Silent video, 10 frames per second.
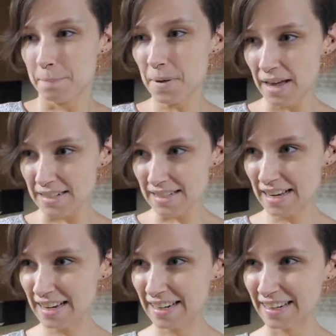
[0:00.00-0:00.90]
But,
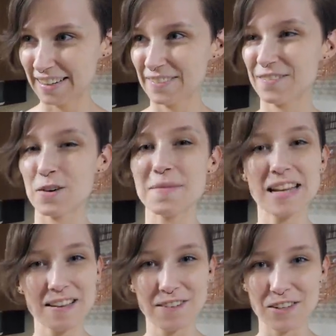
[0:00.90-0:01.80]
for
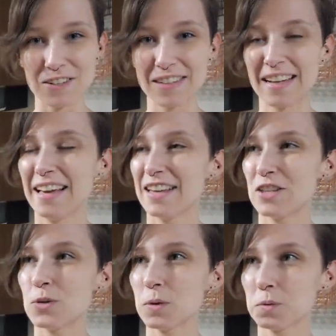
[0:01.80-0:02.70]
many of you,
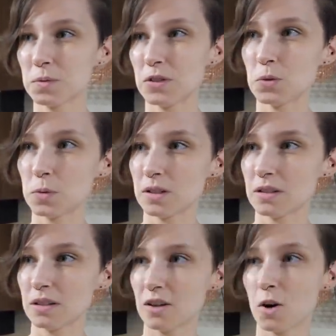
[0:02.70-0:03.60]
you
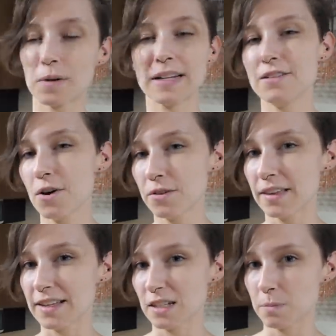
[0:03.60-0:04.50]
will already know
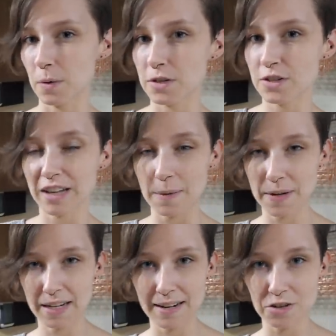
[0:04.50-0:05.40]
this, but when you're
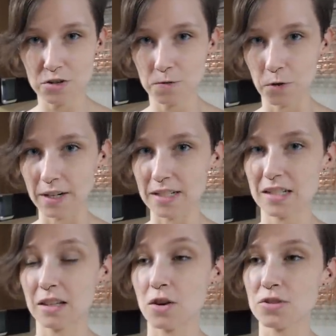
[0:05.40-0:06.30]
camping in a national
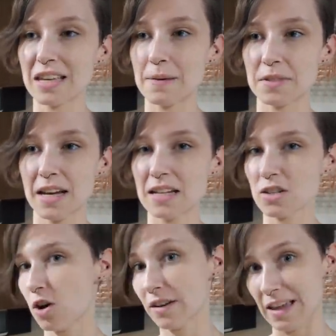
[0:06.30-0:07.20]
forest, those
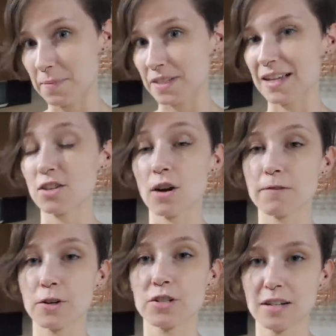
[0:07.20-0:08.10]
campsites, all campsites, are
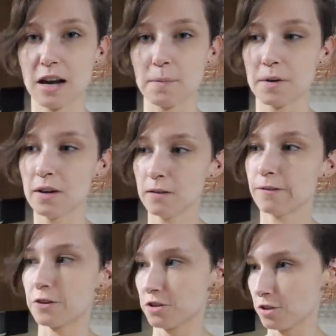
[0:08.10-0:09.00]
first come,
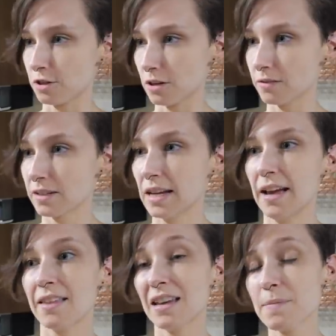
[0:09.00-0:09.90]
first serve.
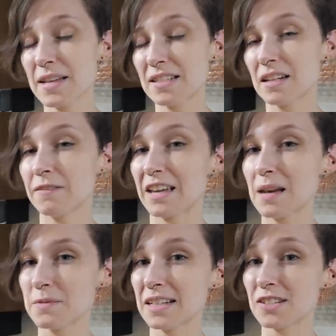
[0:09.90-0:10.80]
That means that if a
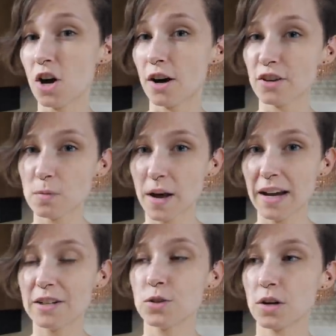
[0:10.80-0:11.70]
campsite is
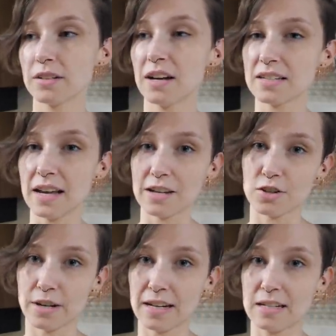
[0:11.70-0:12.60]
occupied, you are not to
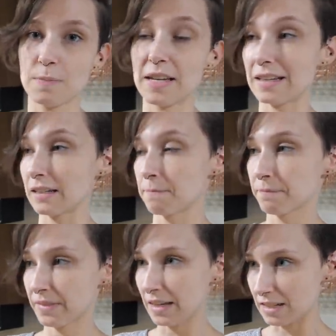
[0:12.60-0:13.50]
enter it.
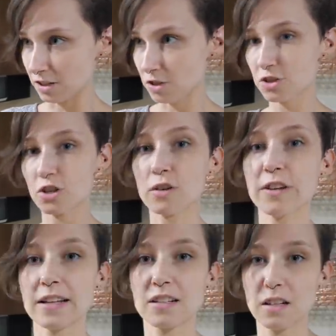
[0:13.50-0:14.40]
It is
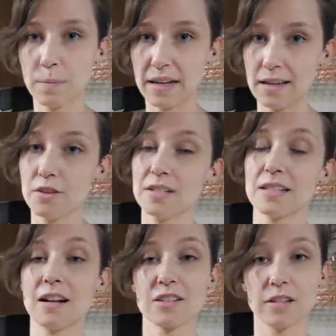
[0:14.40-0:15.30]
serving somebody else.
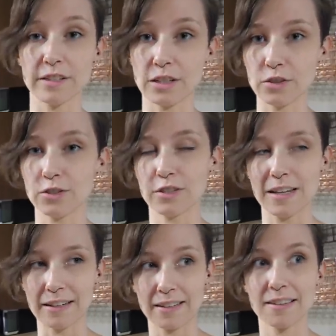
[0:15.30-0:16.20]
It's not serving you. You're
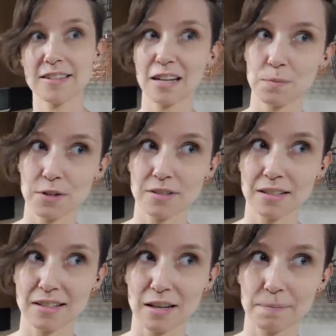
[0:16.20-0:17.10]
technically the second person
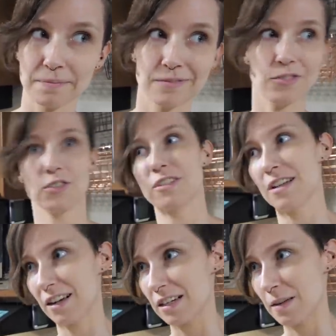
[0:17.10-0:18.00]
that's come, so it's
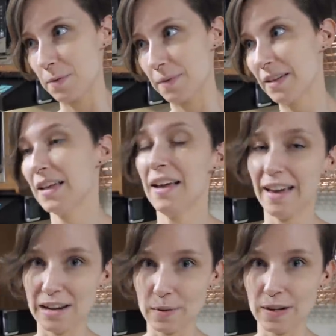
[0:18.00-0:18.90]
not going to be able to...
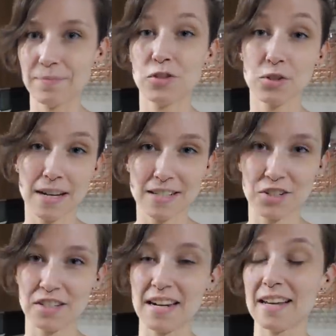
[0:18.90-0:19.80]
Anyway, you guys
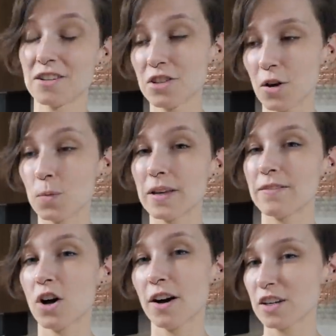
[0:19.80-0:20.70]
understand. So, we
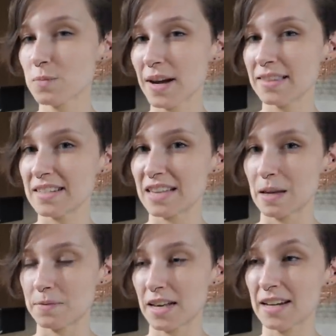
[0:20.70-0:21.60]
have occupied this
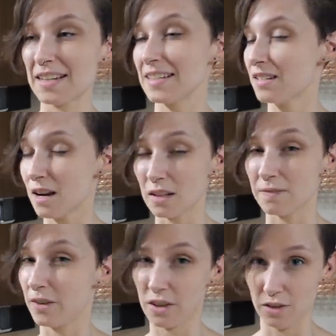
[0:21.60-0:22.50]
campsite. It's not a
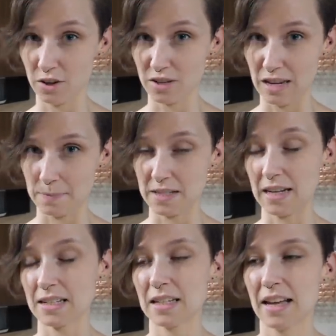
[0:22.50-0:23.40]
very large
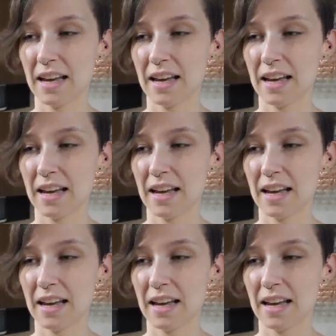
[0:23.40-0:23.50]
campsite.